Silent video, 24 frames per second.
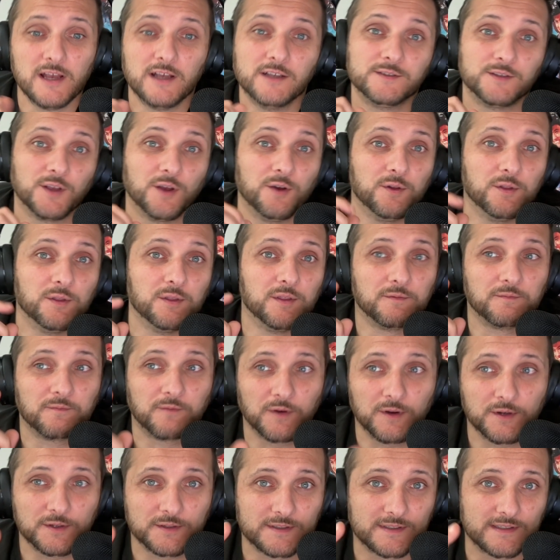So the
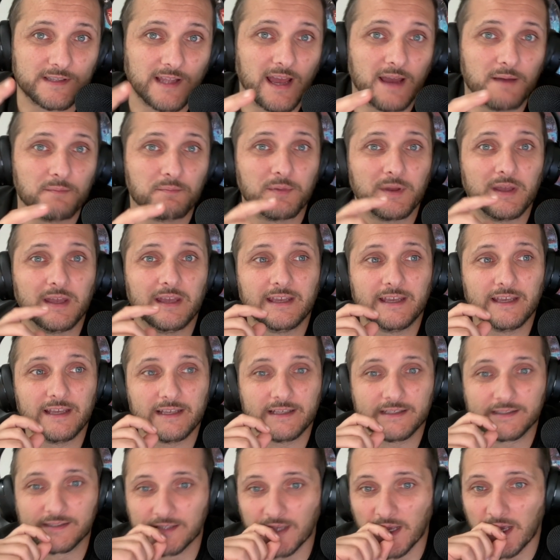first step
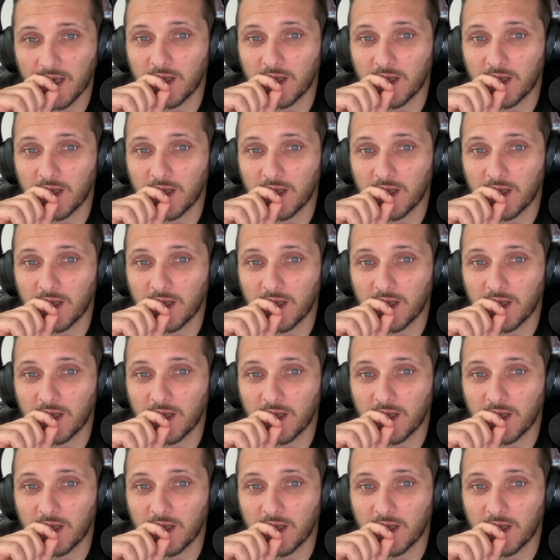is